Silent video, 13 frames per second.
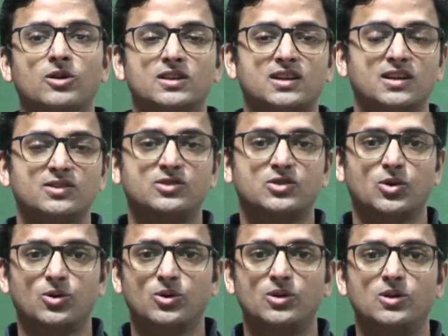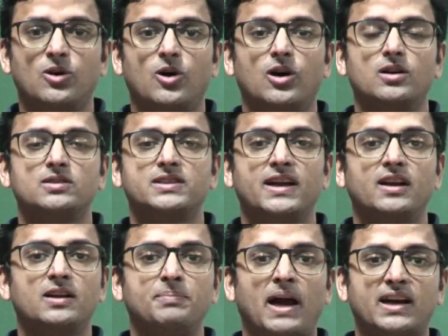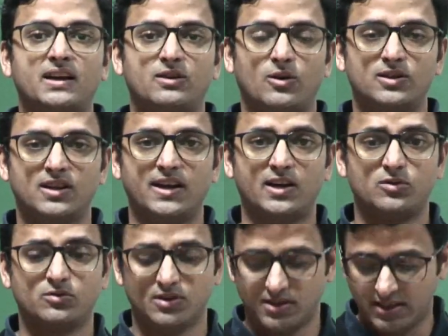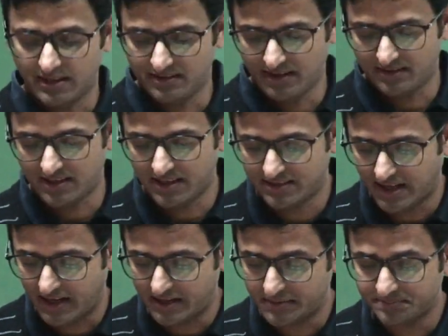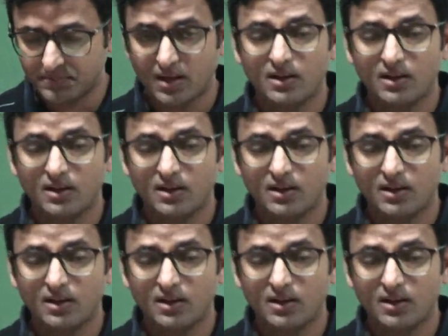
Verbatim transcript: on the console or send a packet on the network and things like that.